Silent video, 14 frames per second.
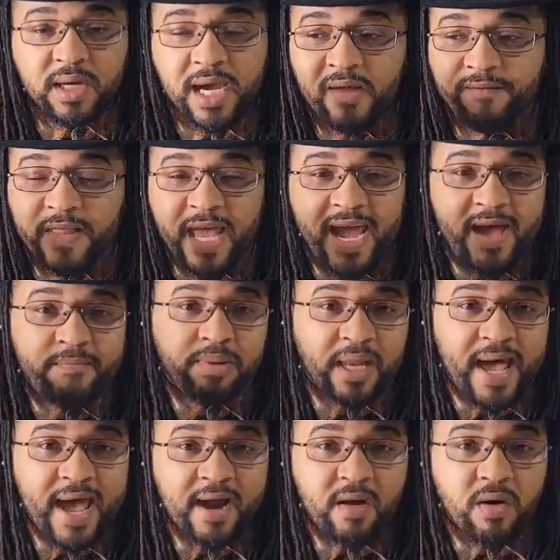and if they had
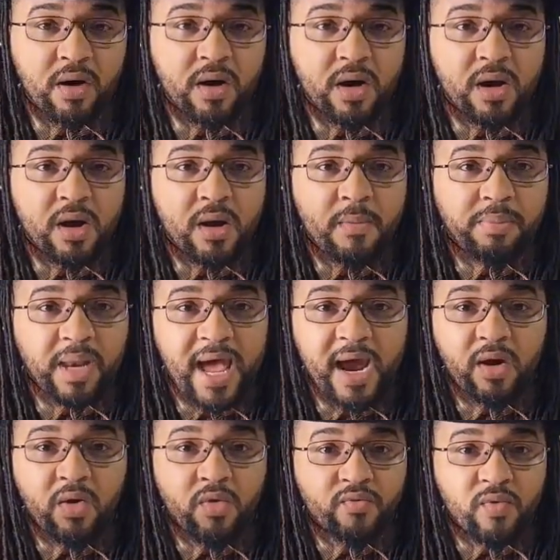black or
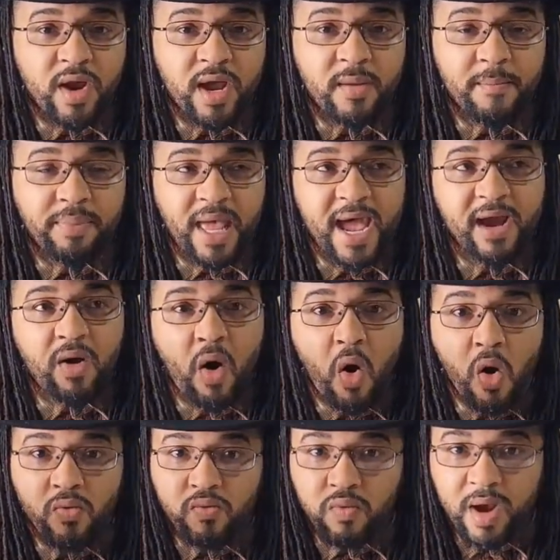
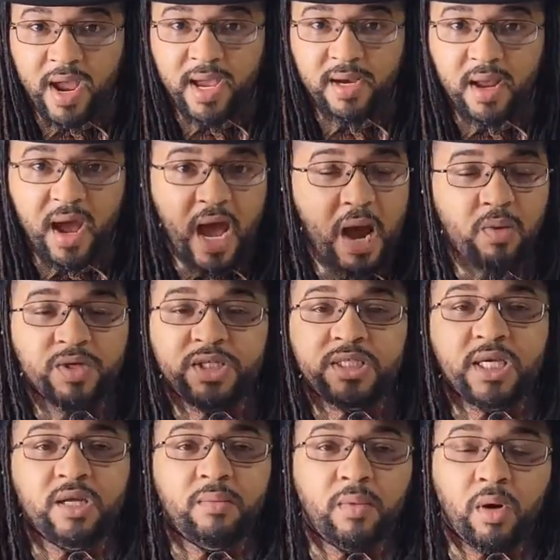red, I would just
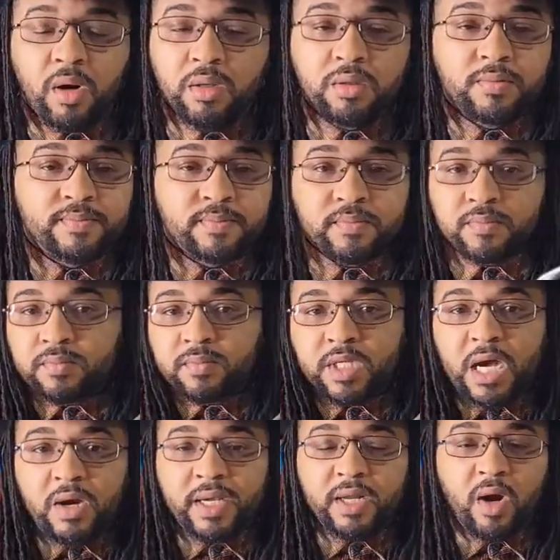get them all.
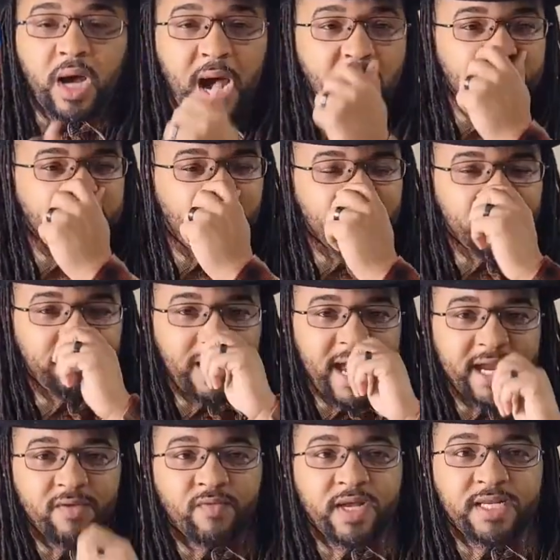I'll get all the
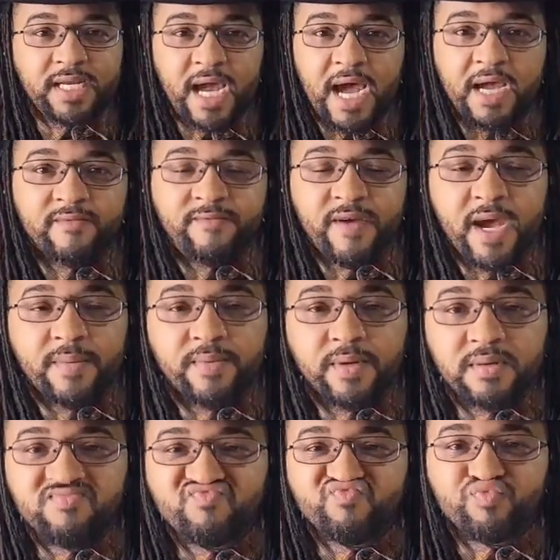black and red cotton
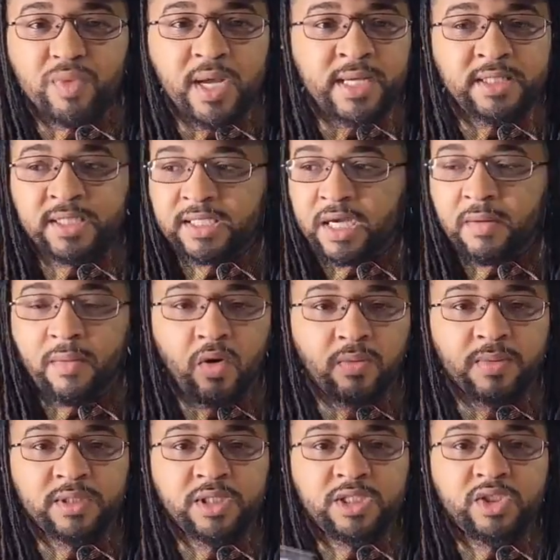fabric and just come
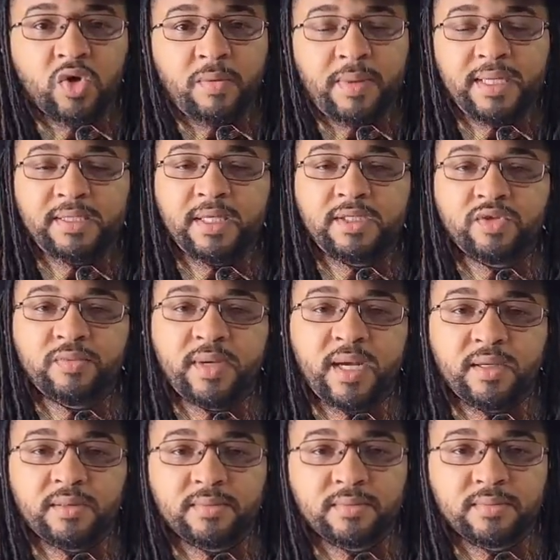home and just sew up my duster bag.